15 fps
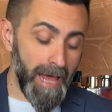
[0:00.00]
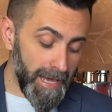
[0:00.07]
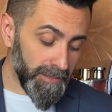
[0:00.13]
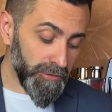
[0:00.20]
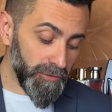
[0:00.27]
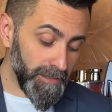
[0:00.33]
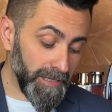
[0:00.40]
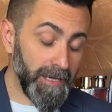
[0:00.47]

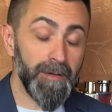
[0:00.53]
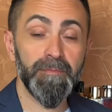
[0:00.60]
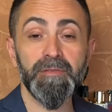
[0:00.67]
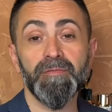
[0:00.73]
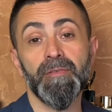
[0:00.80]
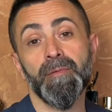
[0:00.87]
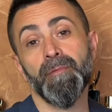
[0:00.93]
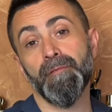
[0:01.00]
actually comes
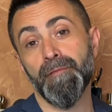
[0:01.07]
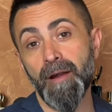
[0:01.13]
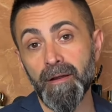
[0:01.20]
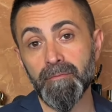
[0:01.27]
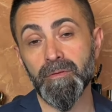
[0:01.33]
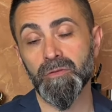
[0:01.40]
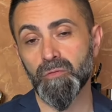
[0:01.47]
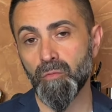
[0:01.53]
from
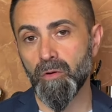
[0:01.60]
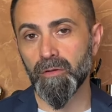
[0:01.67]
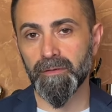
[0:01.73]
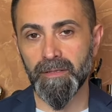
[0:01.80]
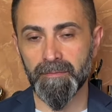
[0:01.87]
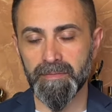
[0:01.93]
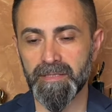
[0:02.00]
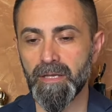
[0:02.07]
Fragrance World
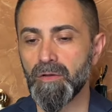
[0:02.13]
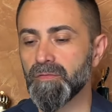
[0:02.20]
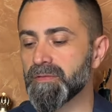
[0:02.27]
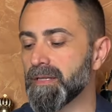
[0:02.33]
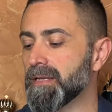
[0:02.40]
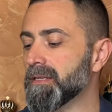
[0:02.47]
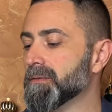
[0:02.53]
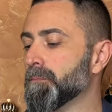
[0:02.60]
themselves
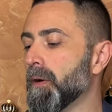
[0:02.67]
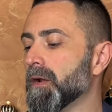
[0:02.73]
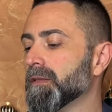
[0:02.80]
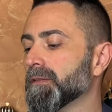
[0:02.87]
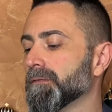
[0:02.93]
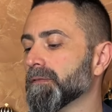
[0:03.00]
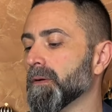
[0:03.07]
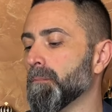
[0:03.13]
and it's
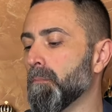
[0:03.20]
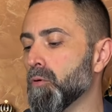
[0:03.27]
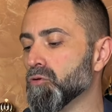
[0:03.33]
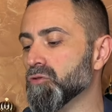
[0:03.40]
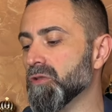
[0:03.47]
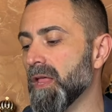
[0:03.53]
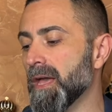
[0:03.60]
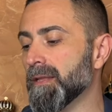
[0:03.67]
part of the
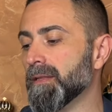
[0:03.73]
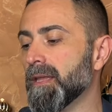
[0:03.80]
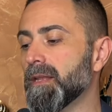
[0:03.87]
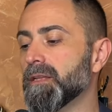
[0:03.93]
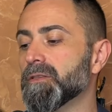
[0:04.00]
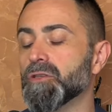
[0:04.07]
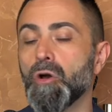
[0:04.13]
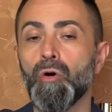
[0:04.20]
Posh line and
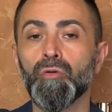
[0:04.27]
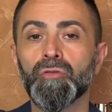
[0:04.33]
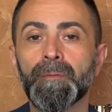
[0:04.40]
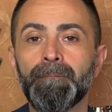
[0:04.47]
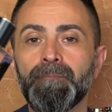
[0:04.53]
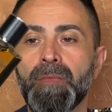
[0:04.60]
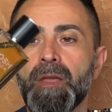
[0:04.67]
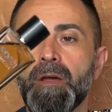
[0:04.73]
it's called
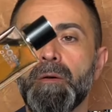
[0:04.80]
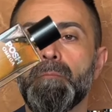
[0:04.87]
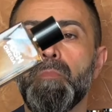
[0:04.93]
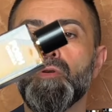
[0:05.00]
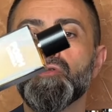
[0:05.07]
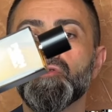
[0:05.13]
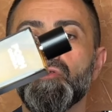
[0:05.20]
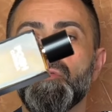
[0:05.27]

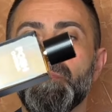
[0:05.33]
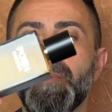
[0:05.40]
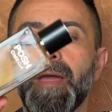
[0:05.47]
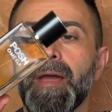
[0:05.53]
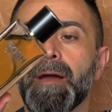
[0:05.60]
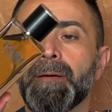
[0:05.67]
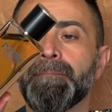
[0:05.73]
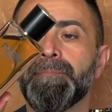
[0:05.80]
Posh
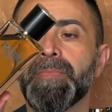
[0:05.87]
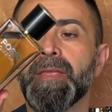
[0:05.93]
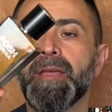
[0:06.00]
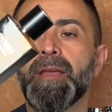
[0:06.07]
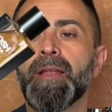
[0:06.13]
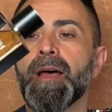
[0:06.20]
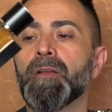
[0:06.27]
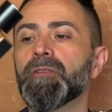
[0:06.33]
Omega.
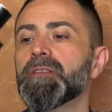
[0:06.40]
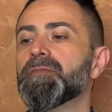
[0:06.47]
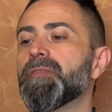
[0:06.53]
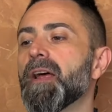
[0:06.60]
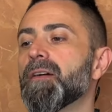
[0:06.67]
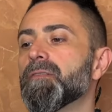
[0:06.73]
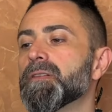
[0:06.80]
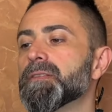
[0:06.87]
Now this
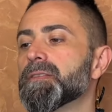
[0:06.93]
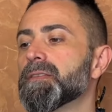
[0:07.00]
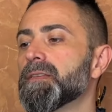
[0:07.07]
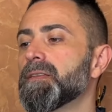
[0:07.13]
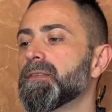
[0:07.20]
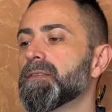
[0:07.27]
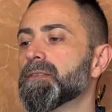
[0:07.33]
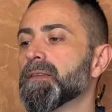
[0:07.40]
fragrance
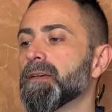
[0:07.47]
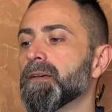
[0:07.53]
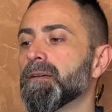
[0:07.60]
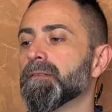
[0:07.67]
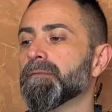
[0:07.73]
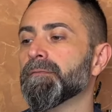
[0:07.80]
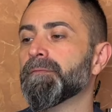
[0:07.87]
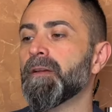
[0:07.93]
is
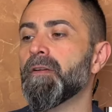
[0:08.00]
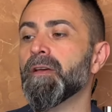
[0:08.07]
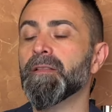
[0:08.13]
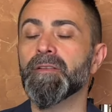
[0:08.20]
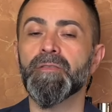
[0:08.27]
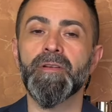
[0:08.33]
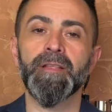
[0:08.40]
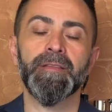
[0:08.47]
uh, very
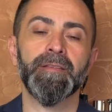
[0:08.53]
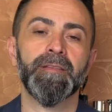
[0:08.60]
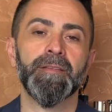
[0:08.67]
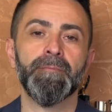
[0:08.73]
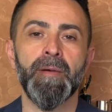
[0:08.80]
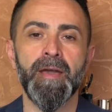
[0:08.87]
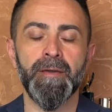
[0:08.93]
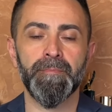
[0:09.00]
underrated
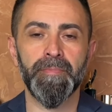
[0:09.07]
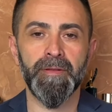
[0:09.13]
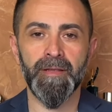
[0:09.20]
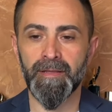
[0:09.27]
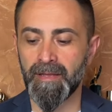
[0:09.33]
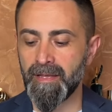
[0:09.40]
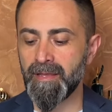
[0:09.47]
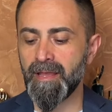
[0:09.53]
in my
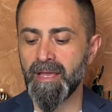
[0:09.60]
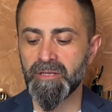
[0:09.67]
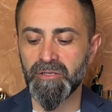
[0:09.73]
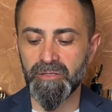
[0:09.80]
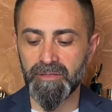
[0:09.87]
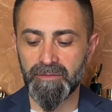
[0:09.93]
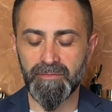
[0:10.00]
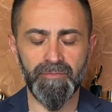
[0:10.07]
opinion and I
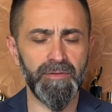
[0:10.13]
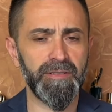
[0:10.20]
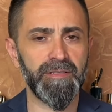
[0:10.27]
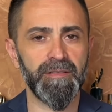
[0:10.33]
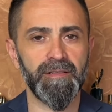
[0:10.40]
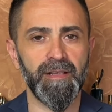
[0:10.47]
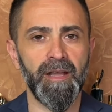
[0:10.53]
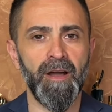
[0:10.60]
just
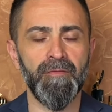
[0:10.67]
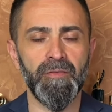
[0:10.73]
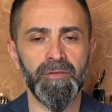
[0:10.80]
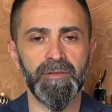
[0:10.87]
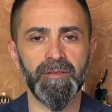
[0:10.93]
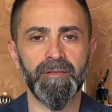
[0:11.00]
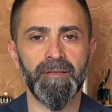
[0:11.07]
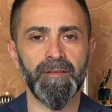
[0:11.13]
recently
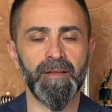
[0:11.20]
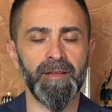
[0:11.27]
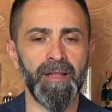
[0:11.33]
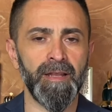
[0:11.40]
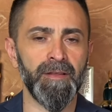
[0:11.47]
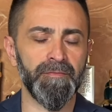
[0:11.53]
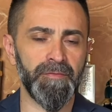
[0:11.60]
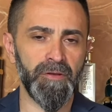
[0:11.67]
covered it in
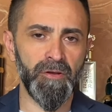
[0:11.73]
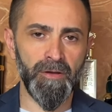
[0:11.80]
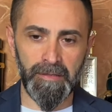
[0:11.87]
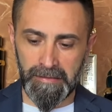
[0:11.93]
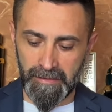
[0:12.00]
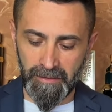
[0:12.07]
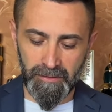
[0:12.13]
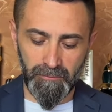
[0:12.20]
another video, I
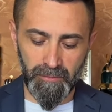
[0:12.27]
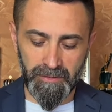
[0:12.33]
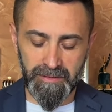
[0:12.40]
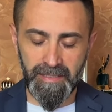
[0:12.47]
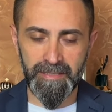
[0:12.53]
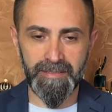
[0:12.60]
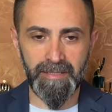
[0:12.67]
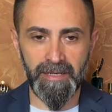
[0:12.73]
think it was
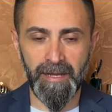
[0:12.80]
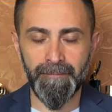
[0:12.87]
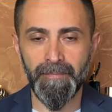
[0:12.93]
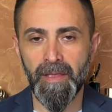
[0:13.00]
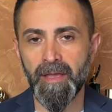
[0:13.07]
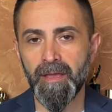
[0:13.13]
yesterday.